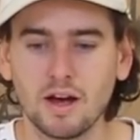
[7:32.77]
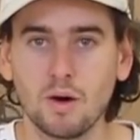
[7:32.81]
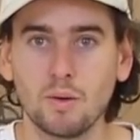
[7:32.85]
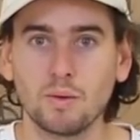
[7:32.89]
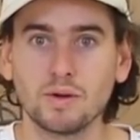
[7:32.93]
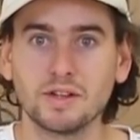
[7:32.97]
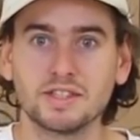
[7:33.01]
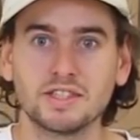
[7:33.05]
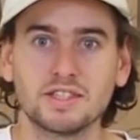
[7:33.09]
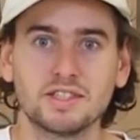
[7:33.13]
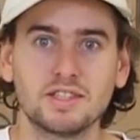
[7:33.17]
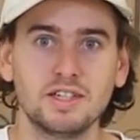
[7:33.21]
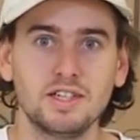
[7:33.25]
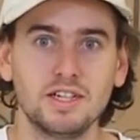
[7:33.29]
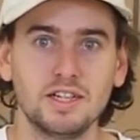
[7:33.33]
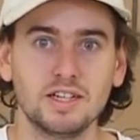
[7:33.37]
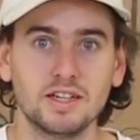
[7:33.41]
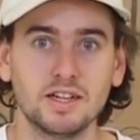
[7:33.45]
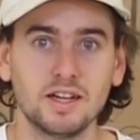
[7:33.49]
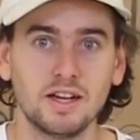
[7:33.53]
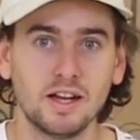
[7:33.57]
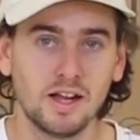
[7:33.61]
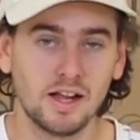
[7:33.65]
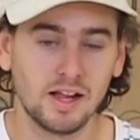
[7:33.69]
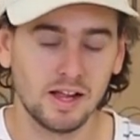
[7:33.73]
I want to see
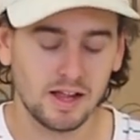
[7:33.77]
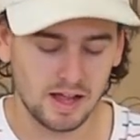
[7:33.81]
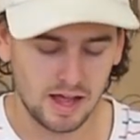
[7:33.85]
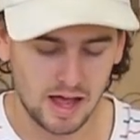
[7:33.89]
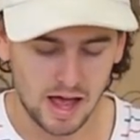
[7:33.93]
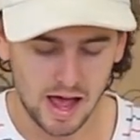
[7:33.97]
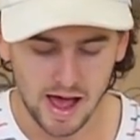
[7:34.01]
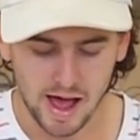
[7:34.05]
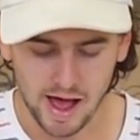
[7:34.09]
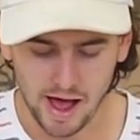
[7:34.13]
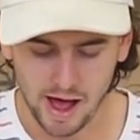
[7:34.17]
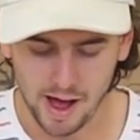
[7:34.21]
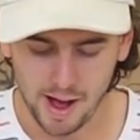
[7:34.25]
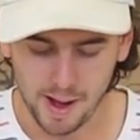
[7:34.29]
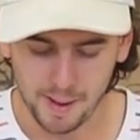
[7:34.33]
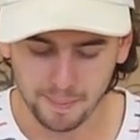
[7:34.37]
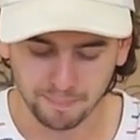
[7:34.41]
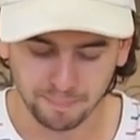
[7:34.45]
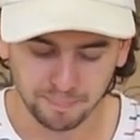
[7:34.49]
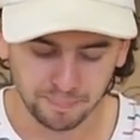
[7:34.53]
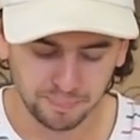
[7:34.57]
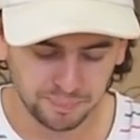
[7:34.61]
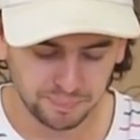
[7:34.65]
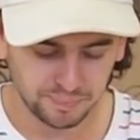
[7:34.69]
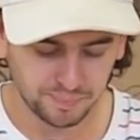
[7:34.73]
it.
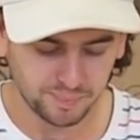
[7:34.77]
And